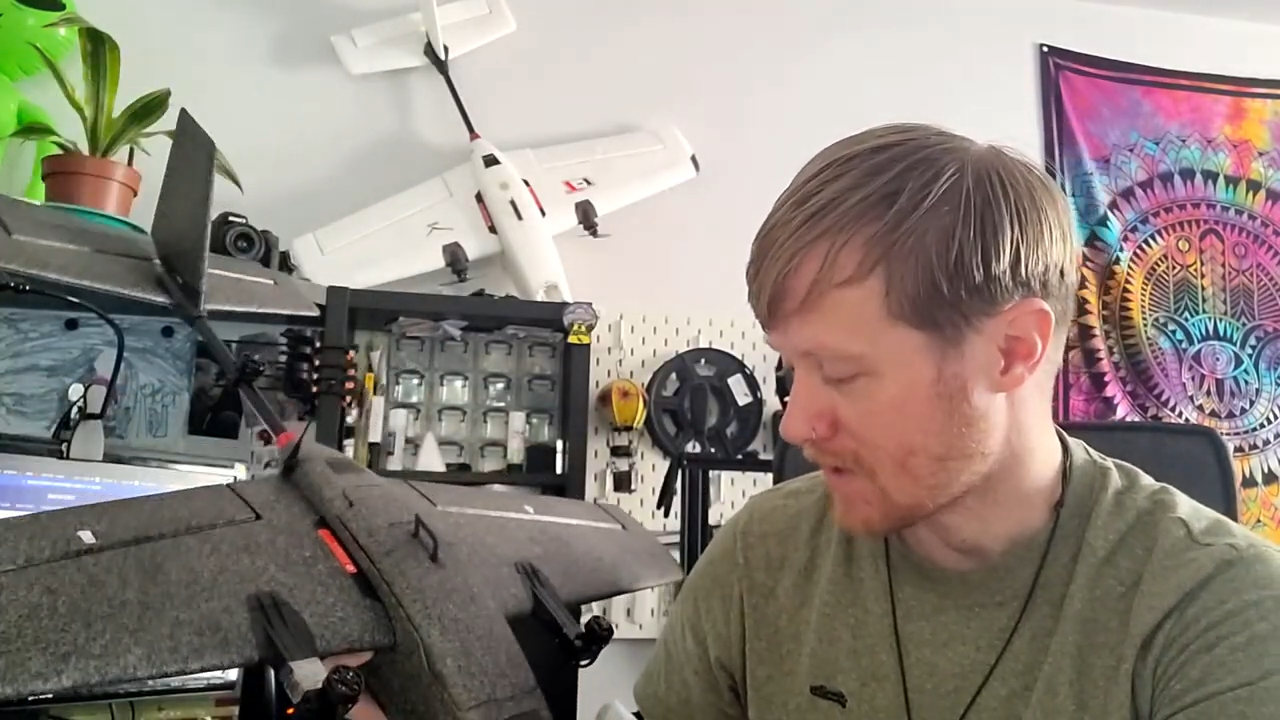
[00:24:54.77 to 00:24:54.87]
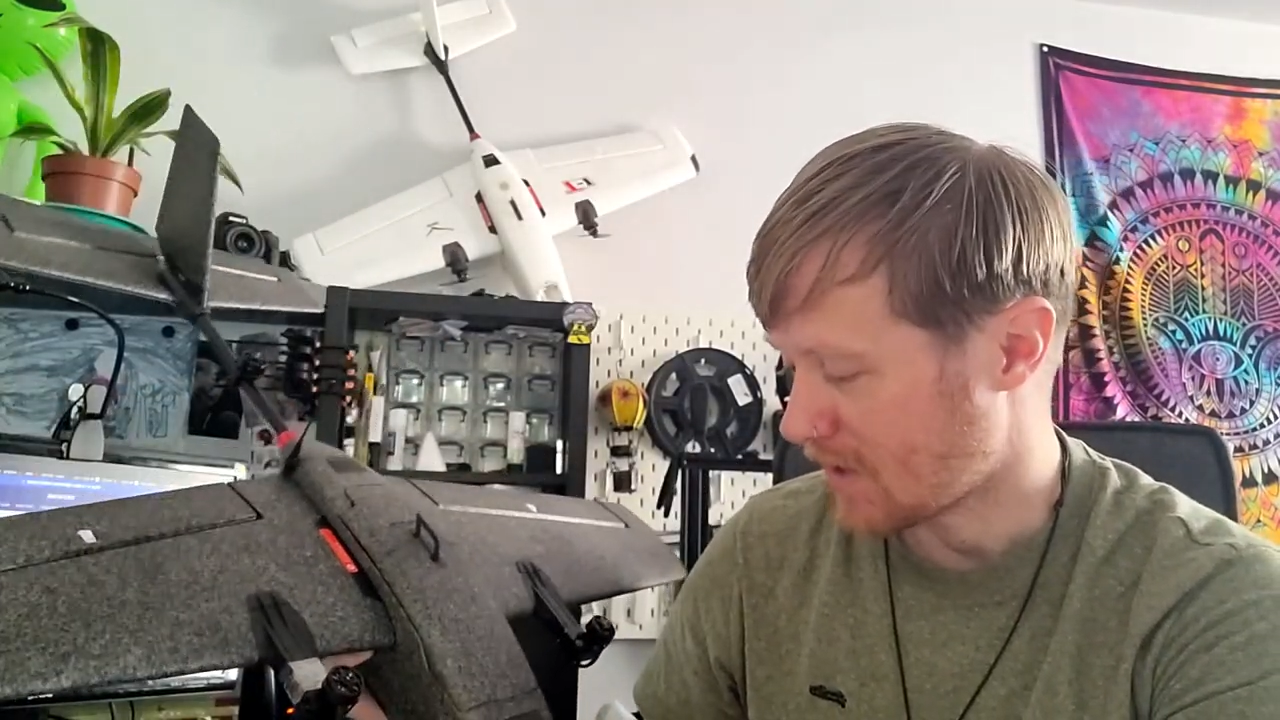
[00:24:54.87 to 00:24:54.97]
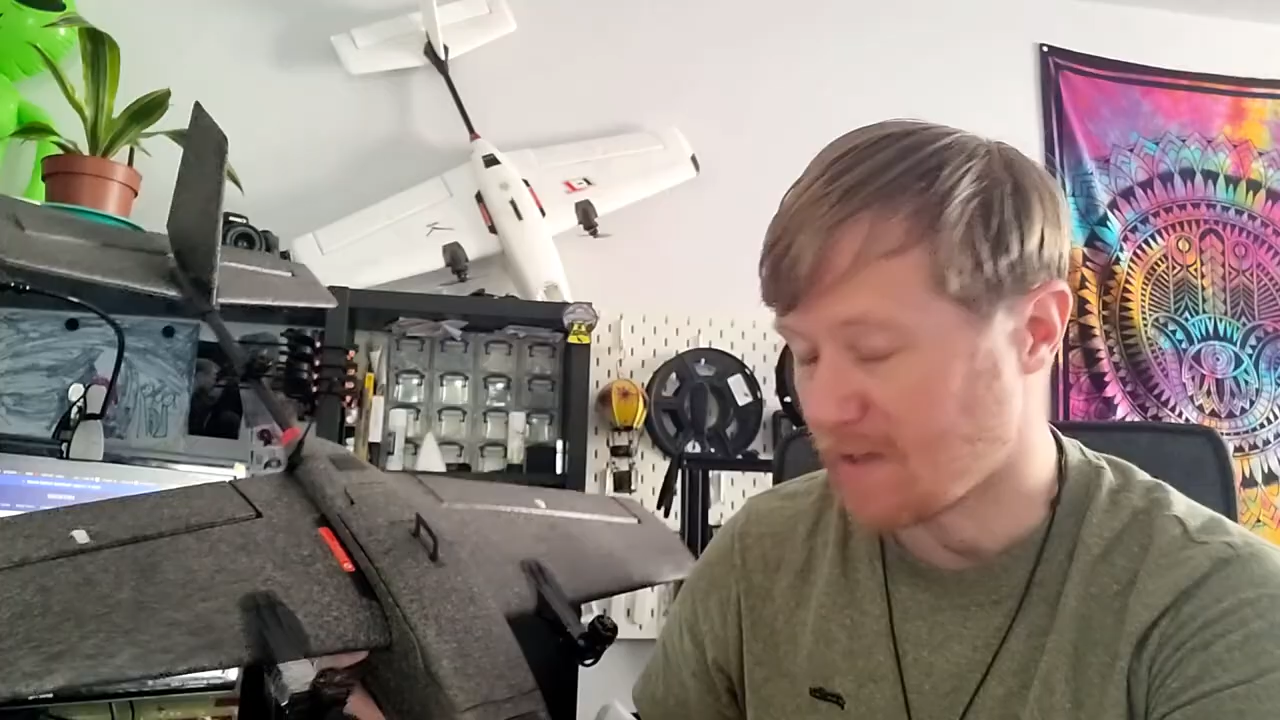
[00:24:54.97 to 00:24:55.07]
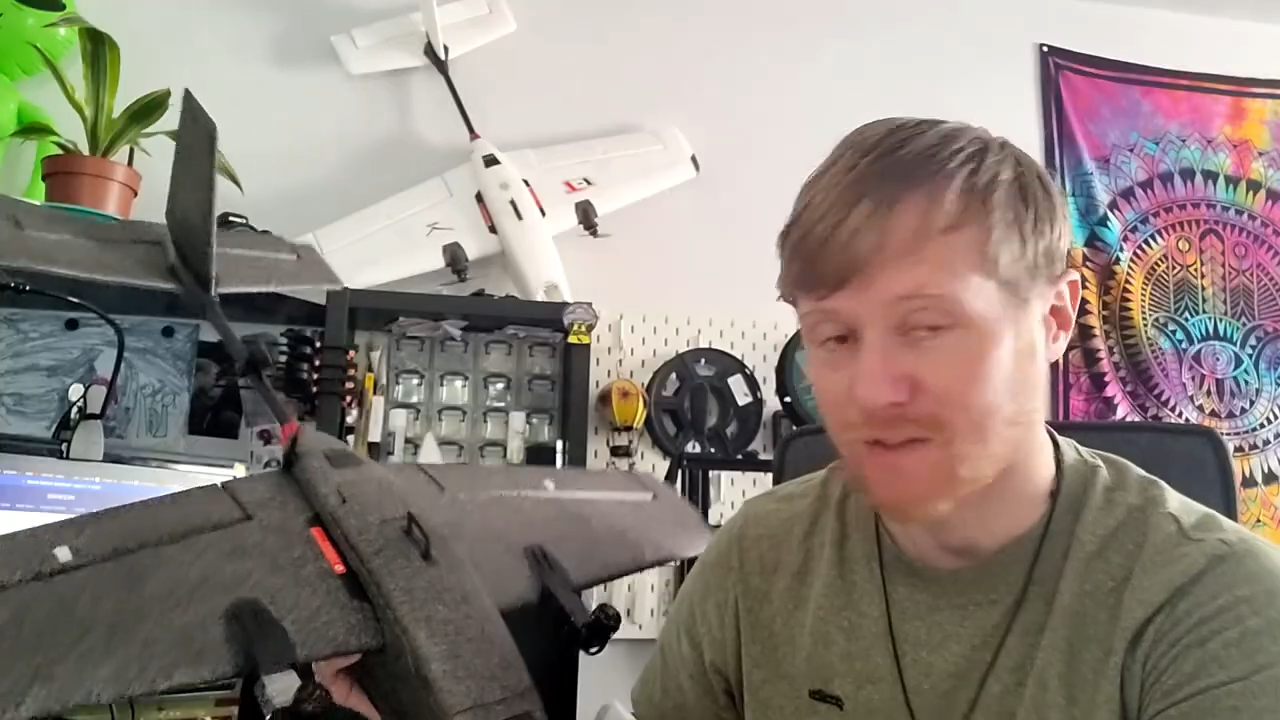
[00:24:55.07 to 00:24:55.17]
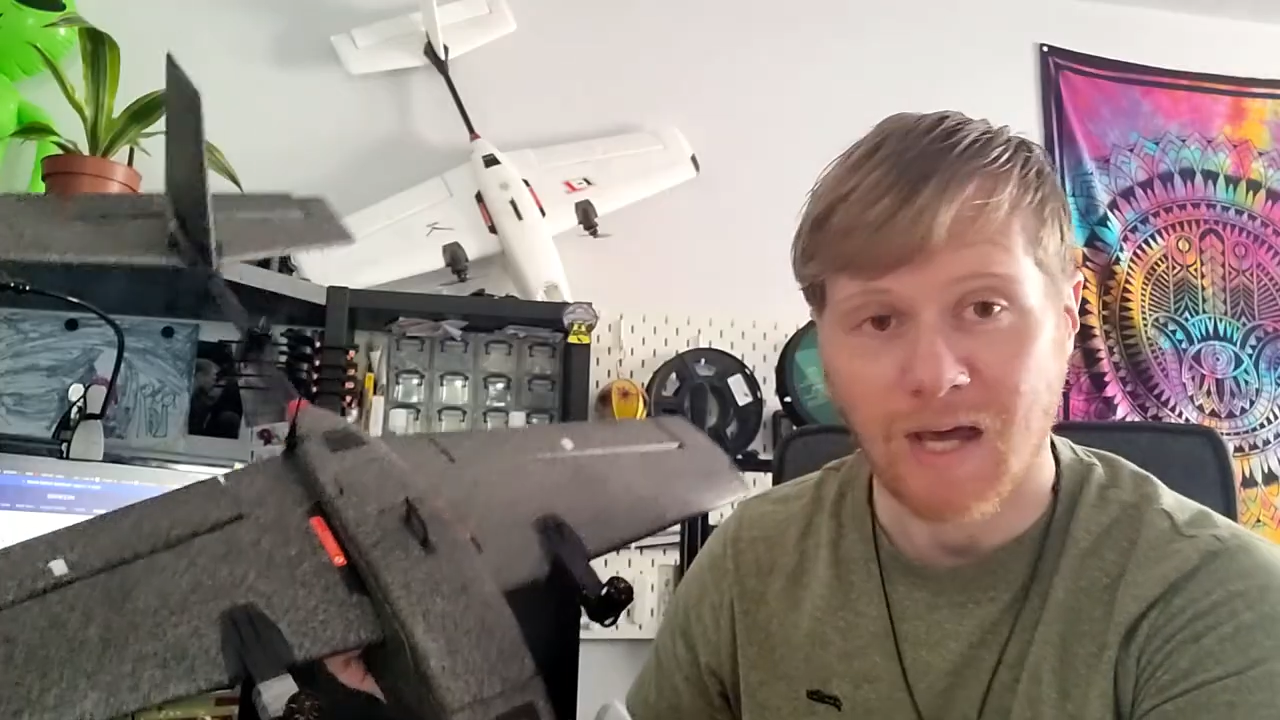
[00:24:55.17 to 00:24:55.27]

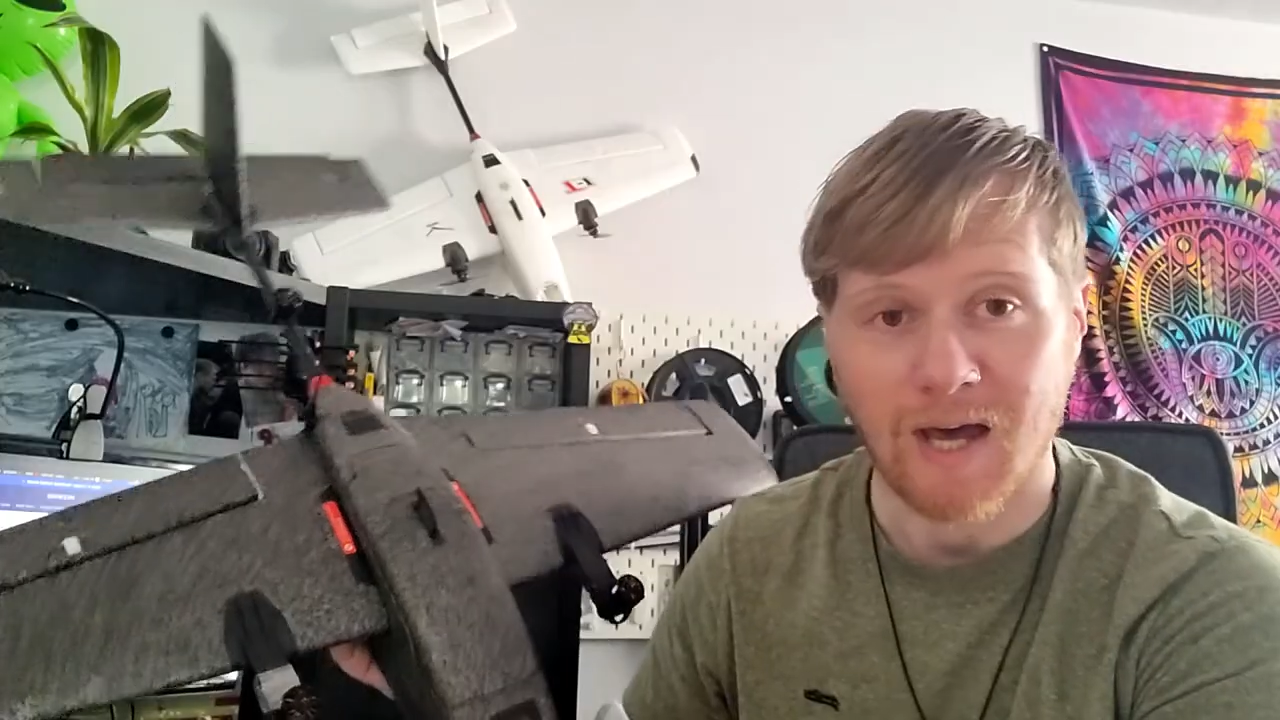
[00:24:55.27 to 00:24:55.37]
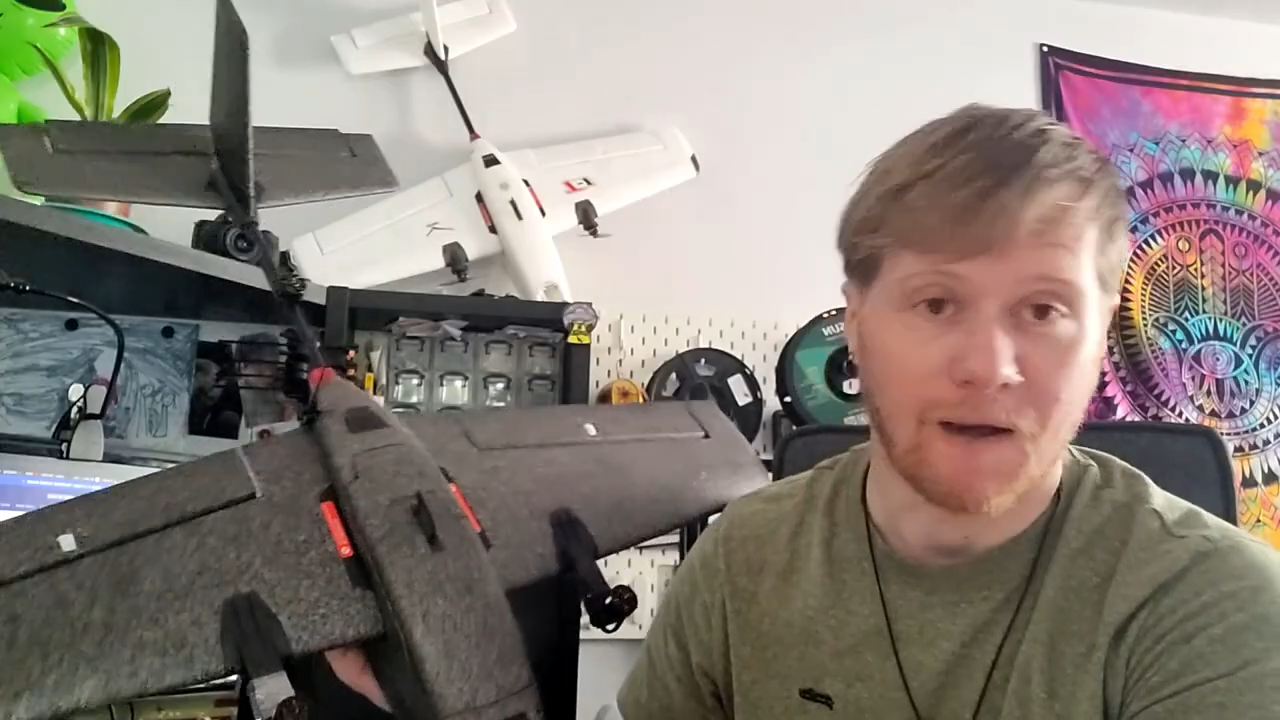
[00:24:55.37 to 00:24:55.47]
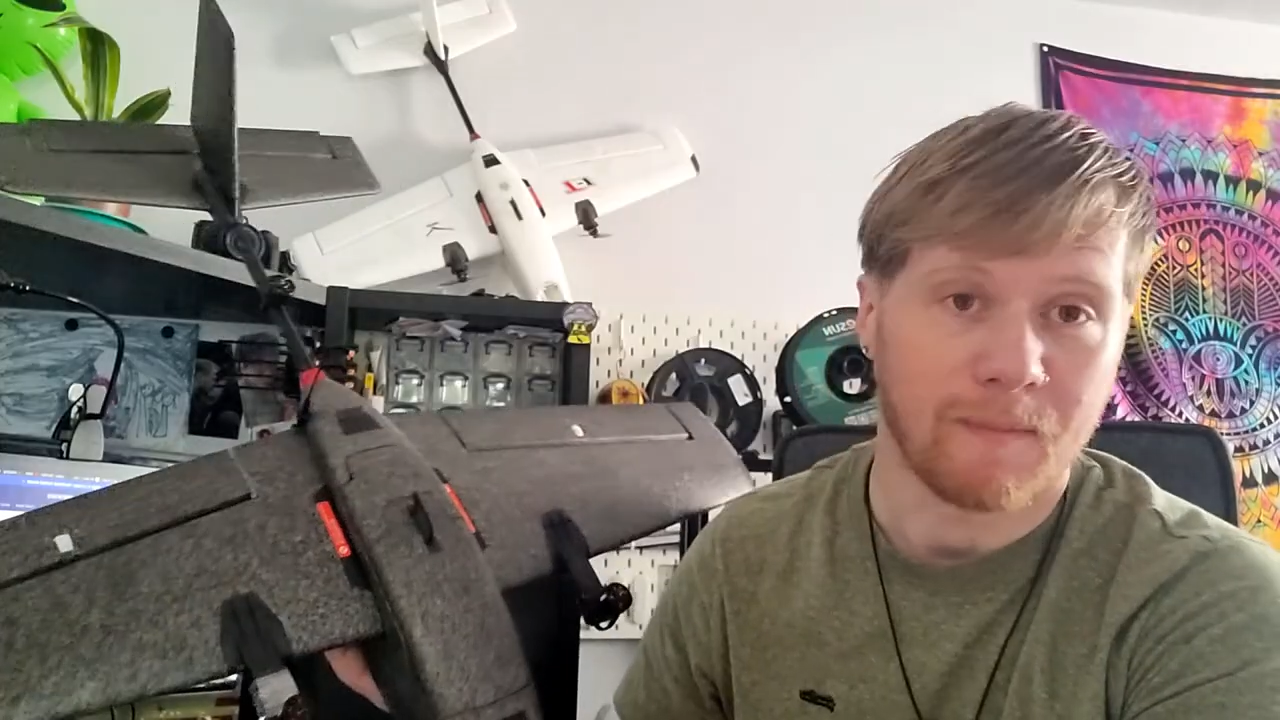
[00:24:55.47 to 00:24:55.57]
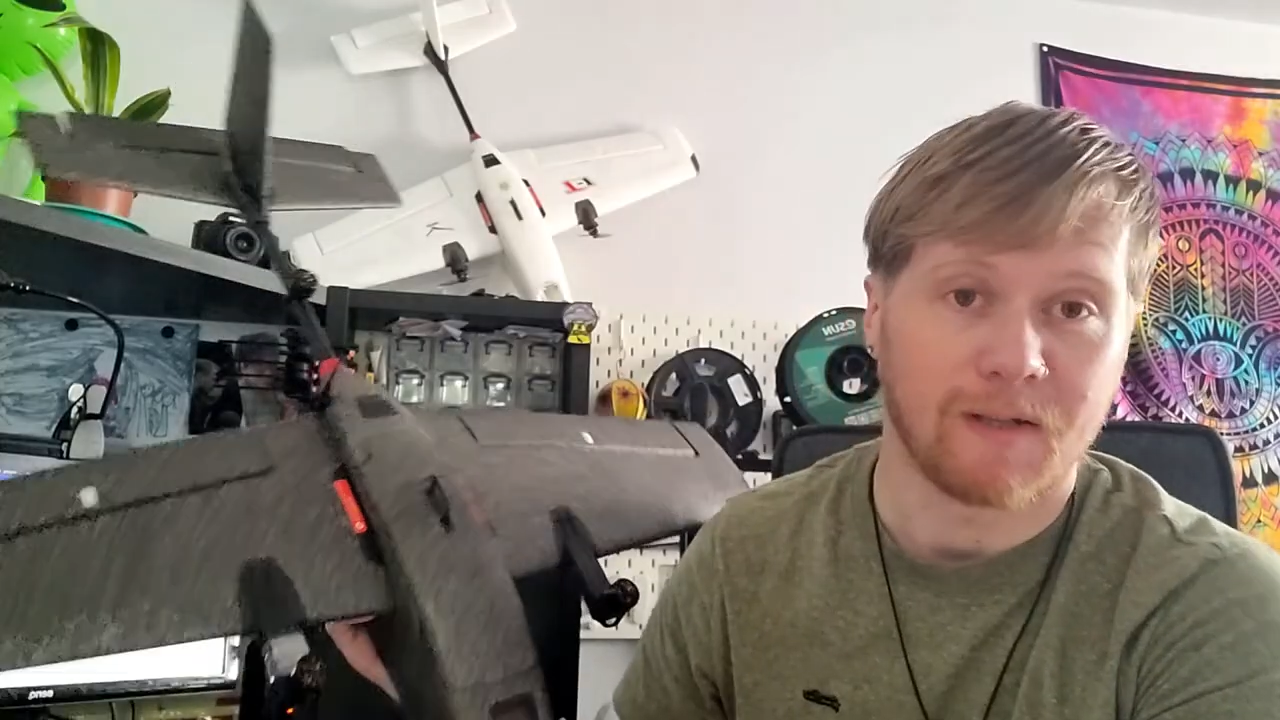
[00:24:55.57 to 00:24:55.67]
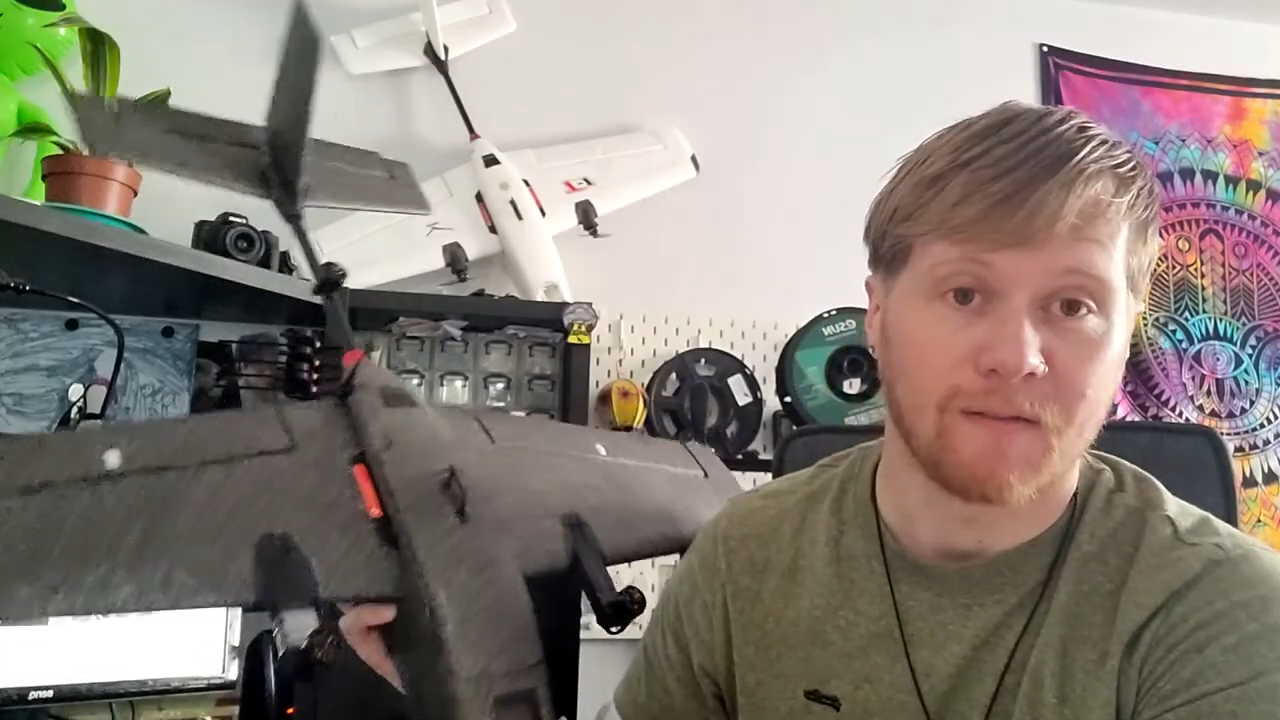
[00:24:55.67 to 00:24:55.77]
and yeah, I mean,